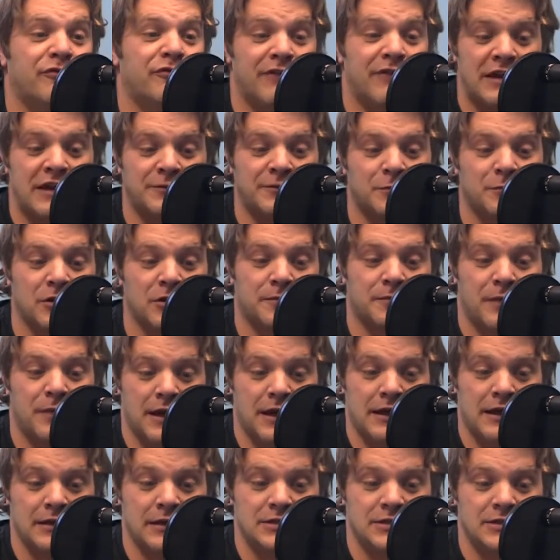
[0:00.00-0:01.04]
Facebook
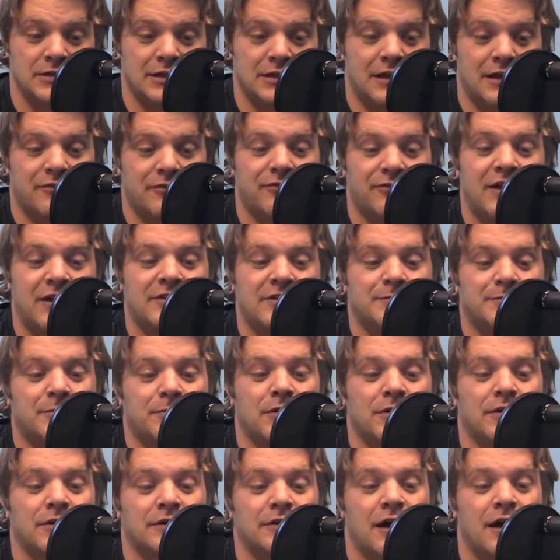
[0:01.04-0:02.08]
page at
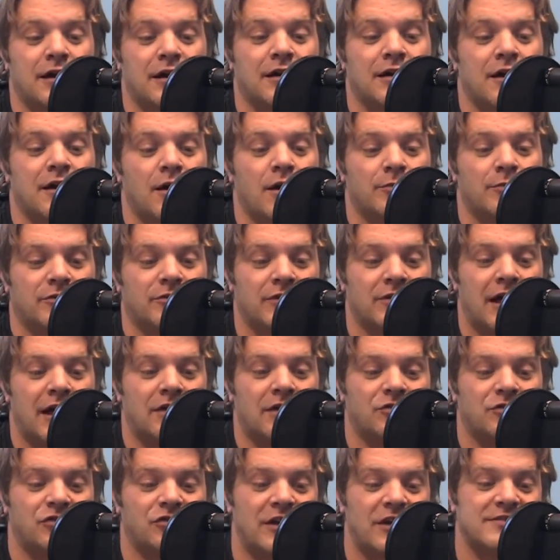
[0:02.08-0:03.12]

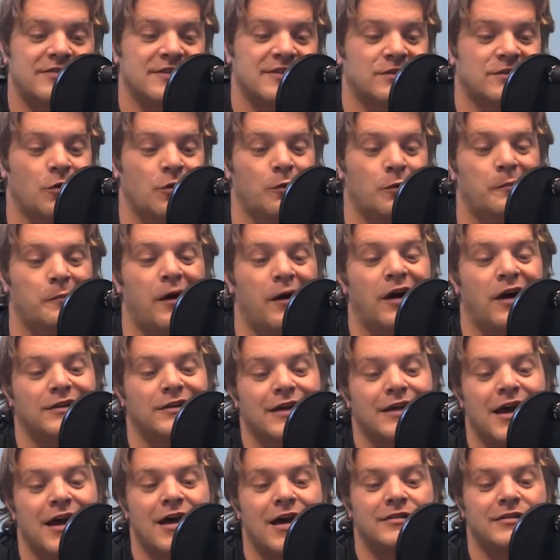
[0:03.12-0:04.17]

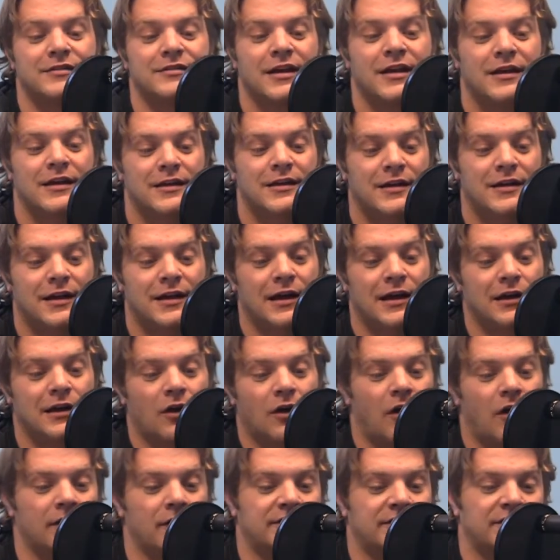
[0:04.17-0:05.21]
facebook.com/chasingtonepodcast, and
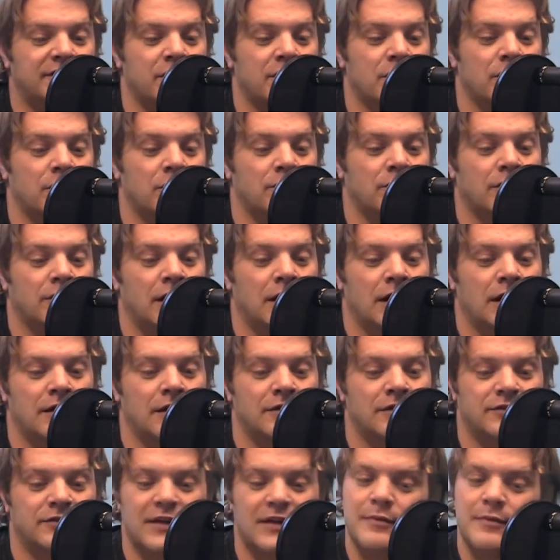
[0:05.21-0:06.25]
also
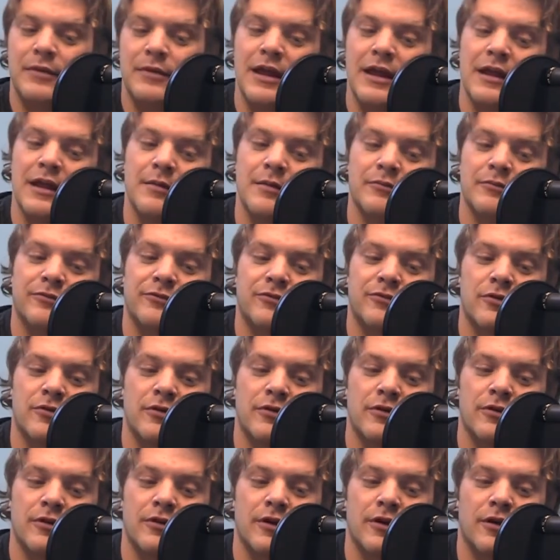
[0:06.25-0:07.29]
the same name
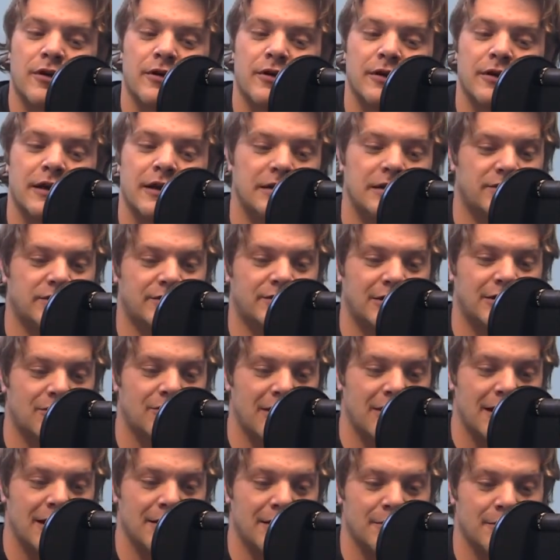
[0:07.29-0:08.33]
for our
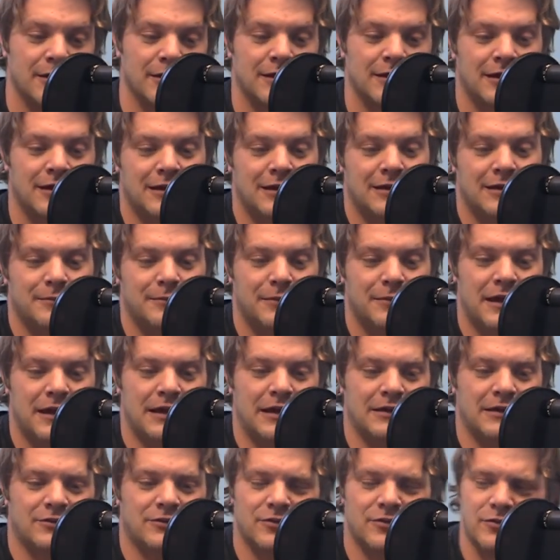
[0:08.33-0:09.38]
Instagram
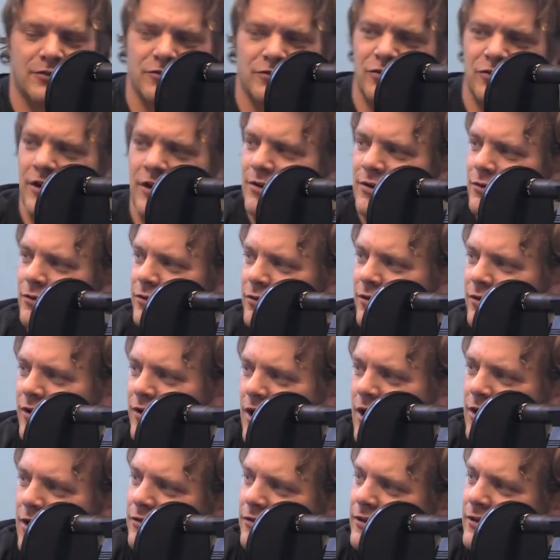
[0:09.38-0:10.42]
page or channel or
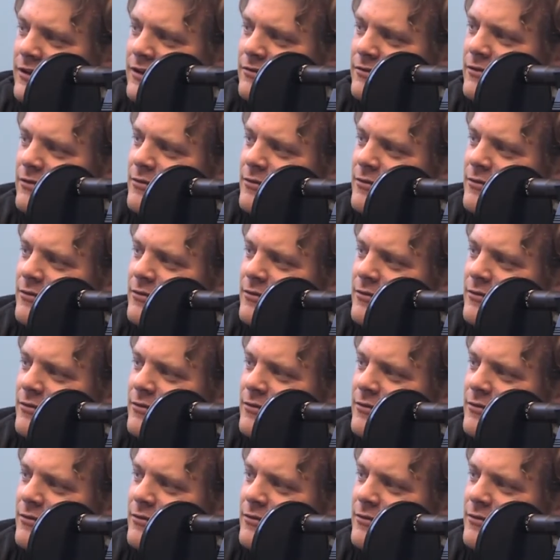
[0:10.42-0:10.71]
outlet.